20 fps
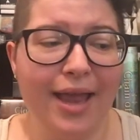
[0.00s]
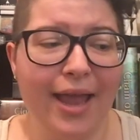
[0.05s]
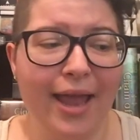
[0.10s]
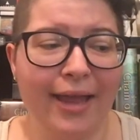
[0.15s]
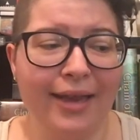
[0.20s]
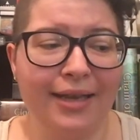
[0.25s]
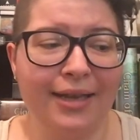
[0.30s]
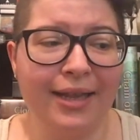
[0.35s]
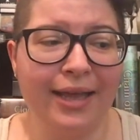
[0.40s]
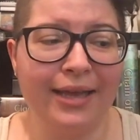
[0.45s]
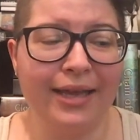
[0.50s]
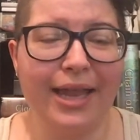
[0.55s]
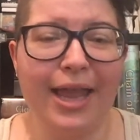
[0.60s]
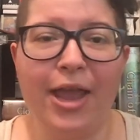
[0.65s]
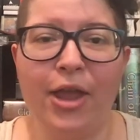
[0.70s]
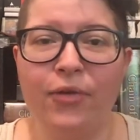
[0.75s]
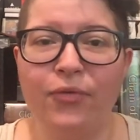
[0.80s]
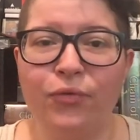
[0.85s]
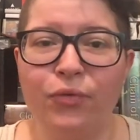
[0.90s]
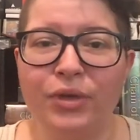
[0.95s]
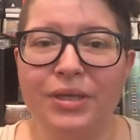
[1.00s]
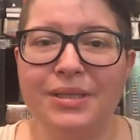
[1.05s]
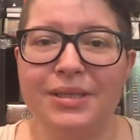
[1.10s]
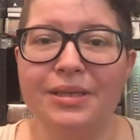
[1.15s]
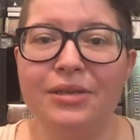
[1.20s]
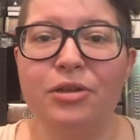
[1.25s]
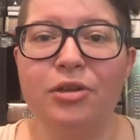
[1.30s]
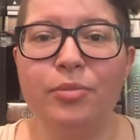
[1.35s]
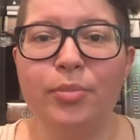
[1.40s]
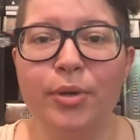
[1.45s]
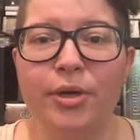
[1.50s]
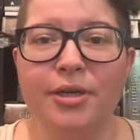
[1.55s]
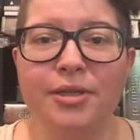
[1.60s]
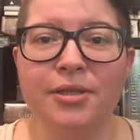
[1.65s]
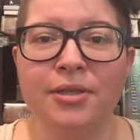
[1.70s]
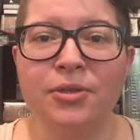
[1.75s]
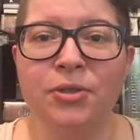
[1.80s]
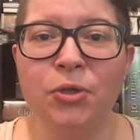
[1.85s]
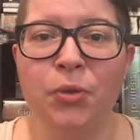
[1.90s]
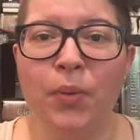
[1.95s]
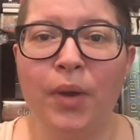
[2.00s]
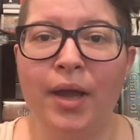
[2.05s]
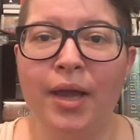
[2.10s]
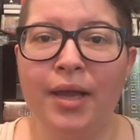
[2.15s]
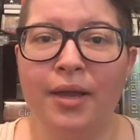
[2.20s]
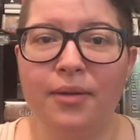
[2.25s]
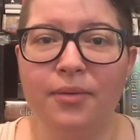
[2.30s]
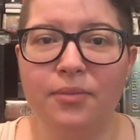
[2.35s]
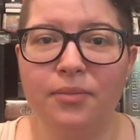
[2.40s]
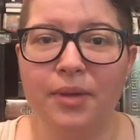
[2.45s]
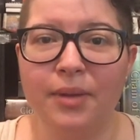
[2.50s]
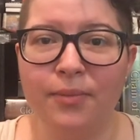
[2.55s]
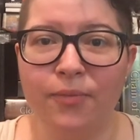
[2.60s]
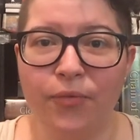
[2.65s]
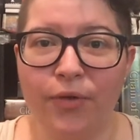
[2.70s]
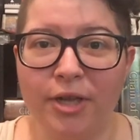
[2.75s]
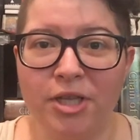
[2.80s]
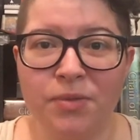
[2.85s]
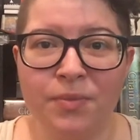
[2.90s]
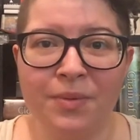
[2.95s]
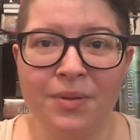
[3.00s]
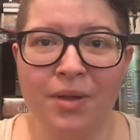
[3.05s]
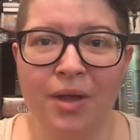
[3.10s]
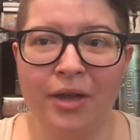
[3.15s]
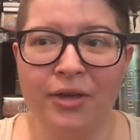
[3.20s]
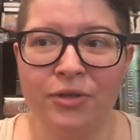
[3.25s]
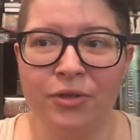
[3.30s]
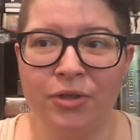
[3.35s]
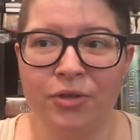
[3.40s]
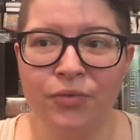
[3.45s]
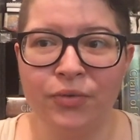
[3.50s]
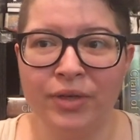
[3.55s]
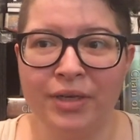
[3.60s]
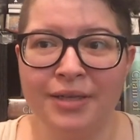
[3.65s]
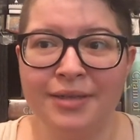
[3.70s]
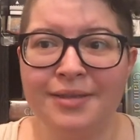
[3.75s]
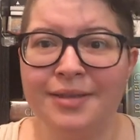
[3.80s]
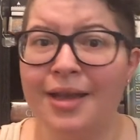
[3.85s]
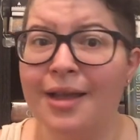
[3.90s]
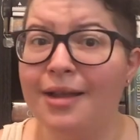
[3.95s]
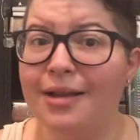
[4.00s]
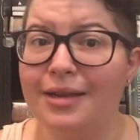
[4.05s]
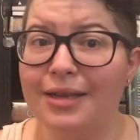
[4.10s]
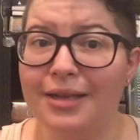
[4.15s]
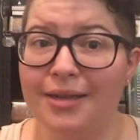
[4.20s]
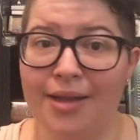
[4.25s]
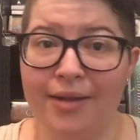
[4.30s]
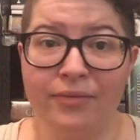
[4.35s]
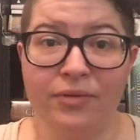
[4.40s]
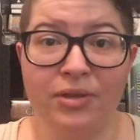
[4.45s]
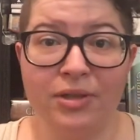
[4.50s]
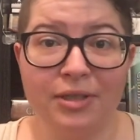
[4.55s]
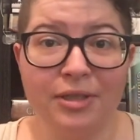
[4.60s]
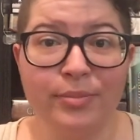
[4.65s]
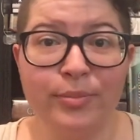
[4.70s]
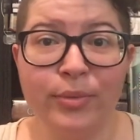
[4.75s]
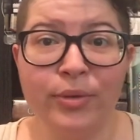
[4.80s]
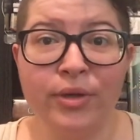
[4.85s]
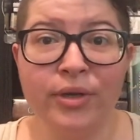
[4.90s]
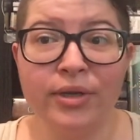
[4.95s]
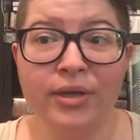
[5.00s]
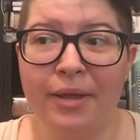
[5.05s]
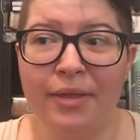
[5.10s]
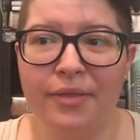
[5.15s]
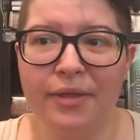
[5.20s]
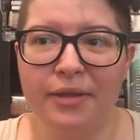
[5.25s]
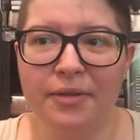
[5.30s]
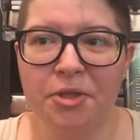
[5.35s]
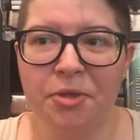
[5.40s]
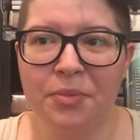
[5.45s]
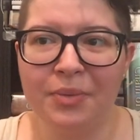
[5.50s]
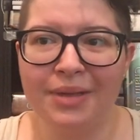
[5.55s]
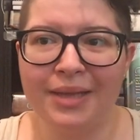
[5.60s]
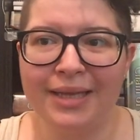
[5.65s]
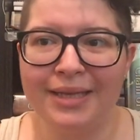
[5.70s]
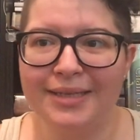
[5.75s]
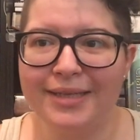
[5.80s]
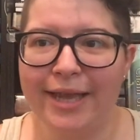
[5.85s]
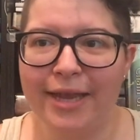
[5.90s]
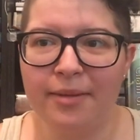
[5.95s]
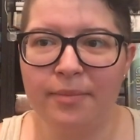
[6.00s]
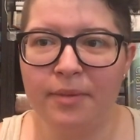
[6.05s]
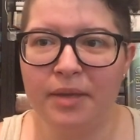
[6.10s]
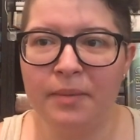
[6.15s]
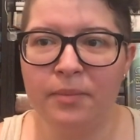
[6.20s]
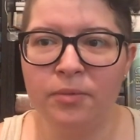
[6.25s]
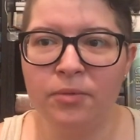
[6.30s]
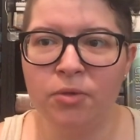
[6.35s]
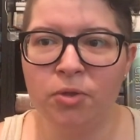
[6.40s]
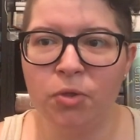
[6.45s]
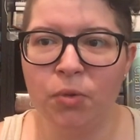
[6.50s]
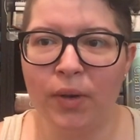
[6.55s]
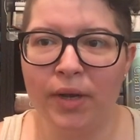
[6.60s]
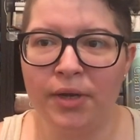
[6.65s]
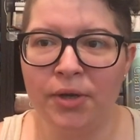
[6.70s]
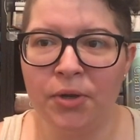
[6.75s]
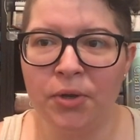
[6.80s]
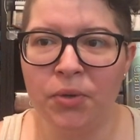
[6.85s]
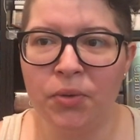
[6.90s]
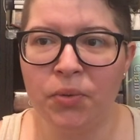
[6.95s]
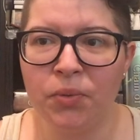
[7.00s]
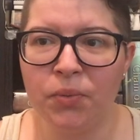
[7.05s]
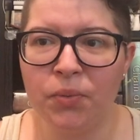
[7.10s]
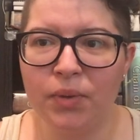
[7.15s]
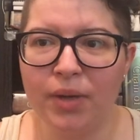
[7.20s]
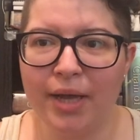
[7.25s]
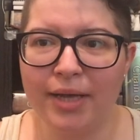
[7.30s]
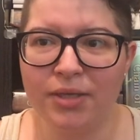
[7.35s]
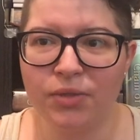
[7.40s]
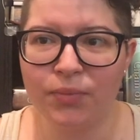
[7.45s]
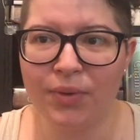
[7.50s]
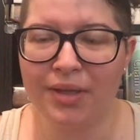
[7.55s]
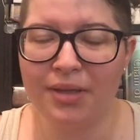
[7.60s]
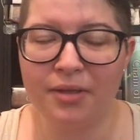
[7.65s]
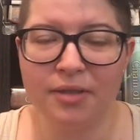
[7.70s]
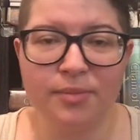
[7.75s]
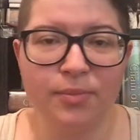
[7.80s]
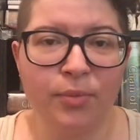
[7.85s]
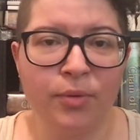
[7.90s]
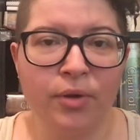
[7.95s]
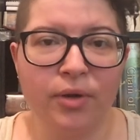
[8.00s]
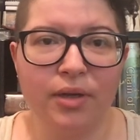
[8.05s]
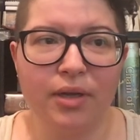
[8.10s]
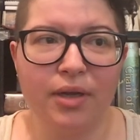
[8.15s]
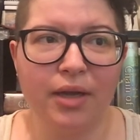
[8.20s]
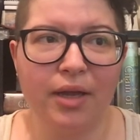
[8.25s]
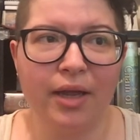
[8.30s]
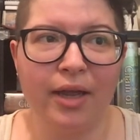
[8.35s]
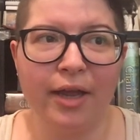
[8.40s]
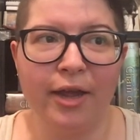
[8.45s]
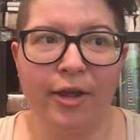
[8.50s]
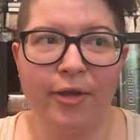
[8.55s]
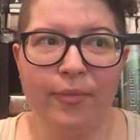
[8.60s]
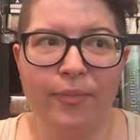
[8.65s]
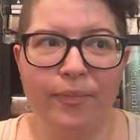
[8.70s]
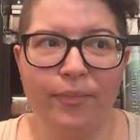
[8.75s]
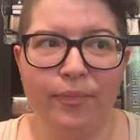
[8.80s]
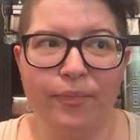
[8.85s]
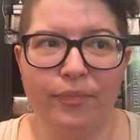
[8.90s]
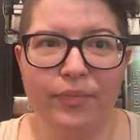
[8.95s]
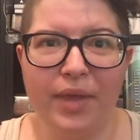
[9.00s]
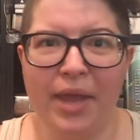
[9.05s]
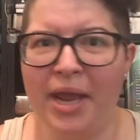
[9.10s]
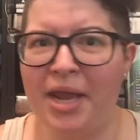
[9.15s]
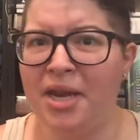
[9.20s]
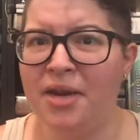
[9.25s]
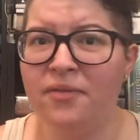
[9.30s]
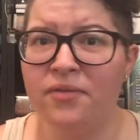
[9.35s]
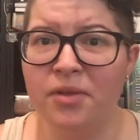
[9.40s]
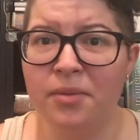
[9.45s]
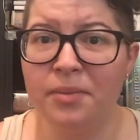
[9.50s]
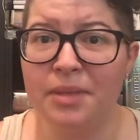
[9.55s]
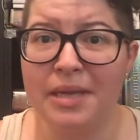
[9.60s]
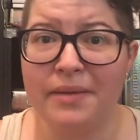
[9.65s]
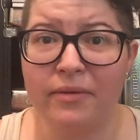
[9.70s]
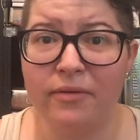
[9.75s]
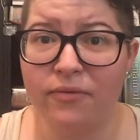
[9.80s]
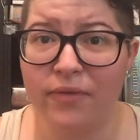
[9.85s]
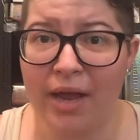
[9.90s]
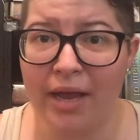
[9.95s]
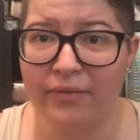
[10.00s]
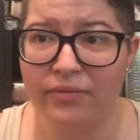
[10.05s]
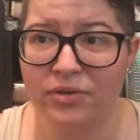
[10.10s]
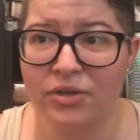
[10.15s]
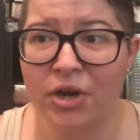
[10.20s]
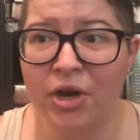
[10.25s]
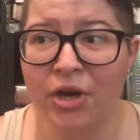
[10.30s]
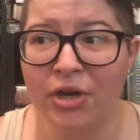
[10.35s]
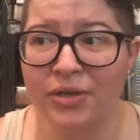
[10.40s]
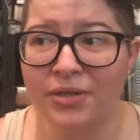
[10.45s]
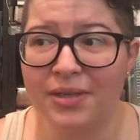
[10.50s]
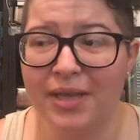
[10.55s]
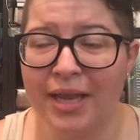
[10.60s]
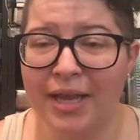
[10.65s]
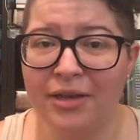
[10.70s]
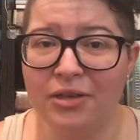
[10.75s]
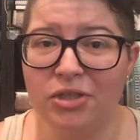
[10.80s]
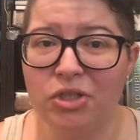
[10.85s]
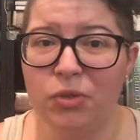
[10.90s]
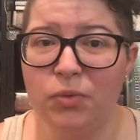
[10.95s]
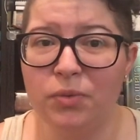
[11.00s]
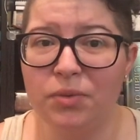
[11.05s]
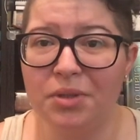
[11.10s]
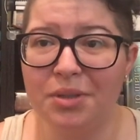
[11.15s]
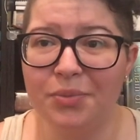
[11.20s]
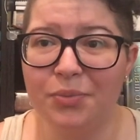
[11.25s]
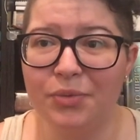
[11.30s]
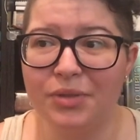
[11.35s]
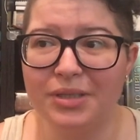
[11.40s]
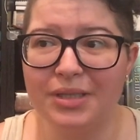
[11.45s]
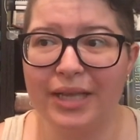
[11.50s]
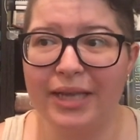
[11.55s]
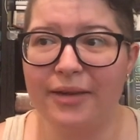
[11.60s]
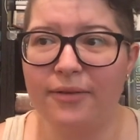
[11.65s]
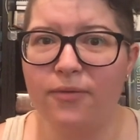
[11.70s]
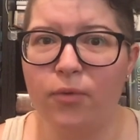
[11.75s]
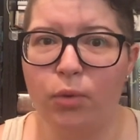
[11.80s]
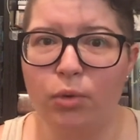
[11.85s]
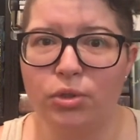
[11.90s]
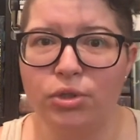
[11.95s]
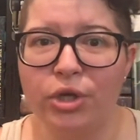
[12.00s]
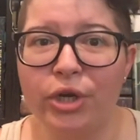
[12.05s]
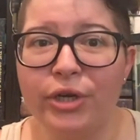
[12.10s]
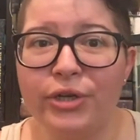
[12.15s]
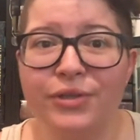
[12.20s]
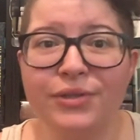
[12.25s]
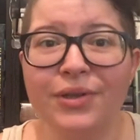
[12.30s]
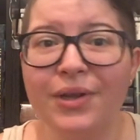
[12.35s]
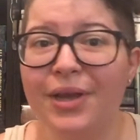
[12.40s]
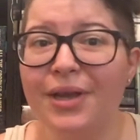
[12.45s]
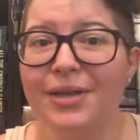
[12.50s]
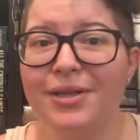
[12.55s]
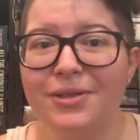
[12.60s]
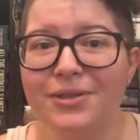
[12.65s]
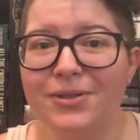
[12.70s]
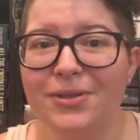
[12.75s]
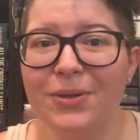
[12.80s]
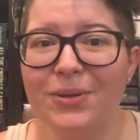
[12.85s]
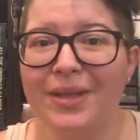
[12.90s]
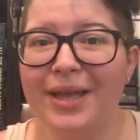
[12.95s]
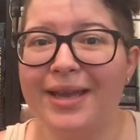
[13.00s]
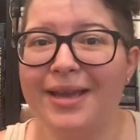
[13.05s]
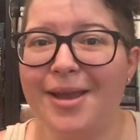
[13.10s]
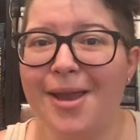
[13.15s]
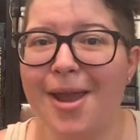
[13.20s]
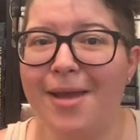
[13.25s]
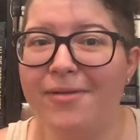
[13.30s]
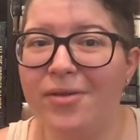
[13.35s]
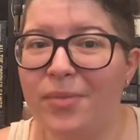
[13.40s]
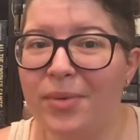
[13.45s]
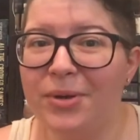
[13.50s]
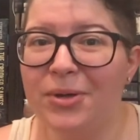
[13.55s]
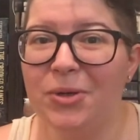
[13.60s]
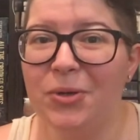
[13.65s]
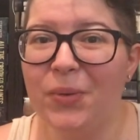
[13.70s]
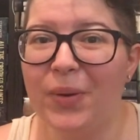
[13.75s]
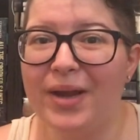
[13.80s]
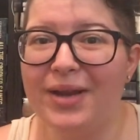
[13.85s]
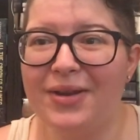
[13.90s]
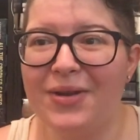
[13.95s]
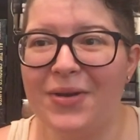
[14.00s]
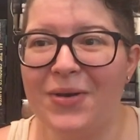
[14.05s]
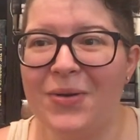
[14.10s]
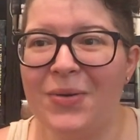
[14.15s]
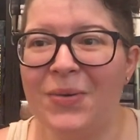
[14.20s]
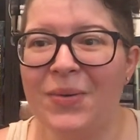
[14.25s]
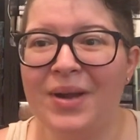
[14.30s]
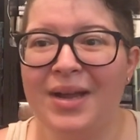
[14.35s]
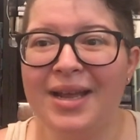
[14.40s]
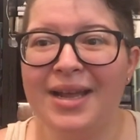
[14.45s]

And like every single person who I am friends with on Goodreads loved this book. I think there were like 10 people who I know has read this book. 8 of them gave it 5 stars and 2 of them was like 4 stars. So like everyone who I know